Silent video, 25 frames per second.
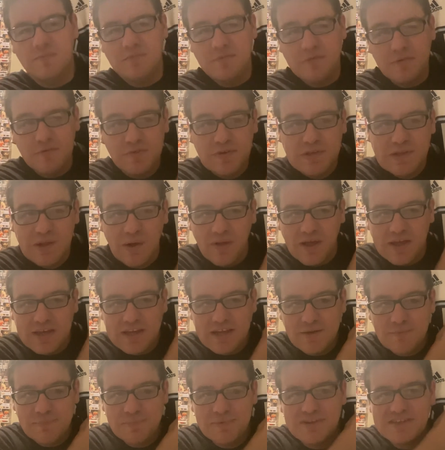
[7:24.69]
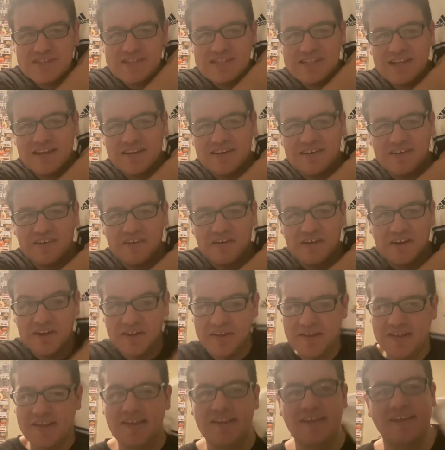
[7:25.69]
If you don't like it, put a sticker on it.
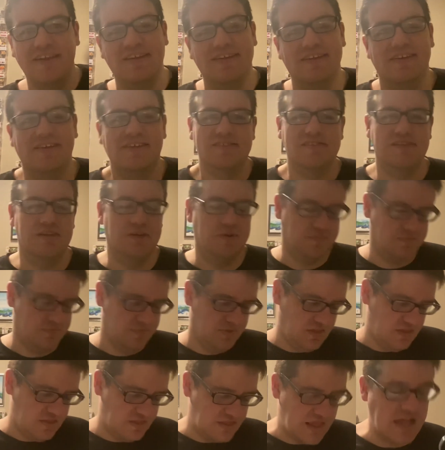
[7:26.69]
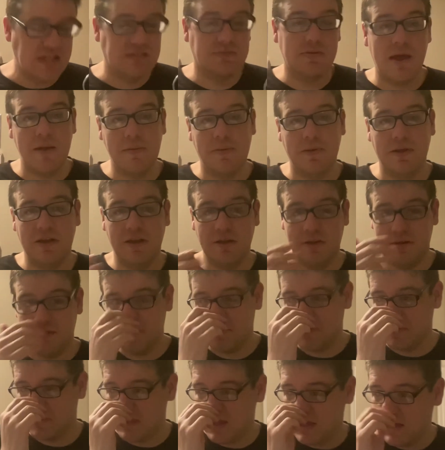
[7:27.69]
So that's my opinion
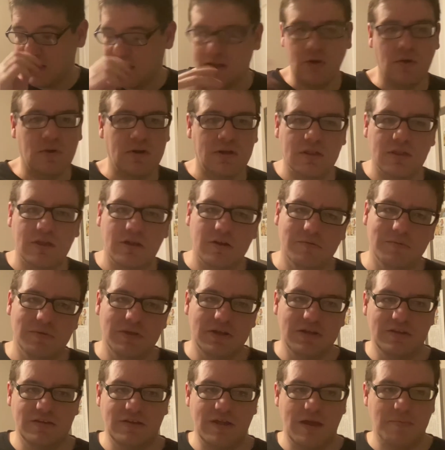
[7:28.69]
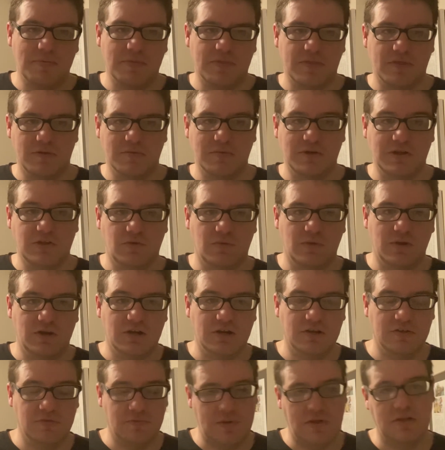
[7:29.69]
about that. I go in a little bit in depth on my Twitter
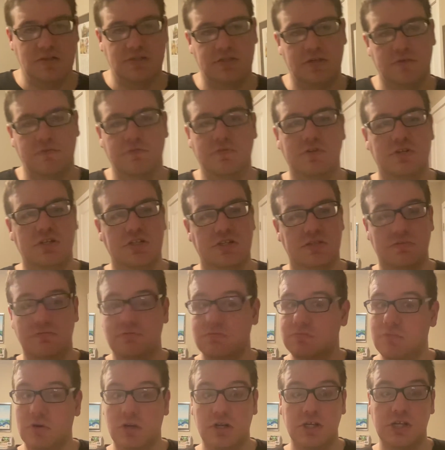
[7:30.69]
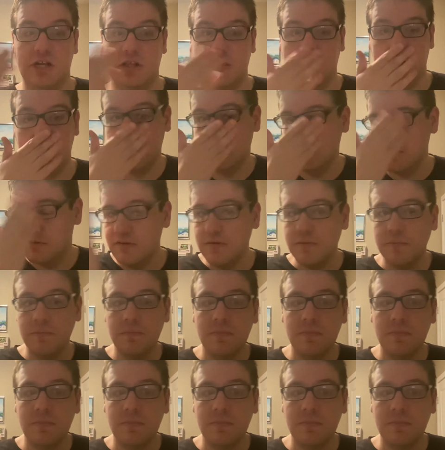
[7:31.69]
as well. So if you just want to check that out too.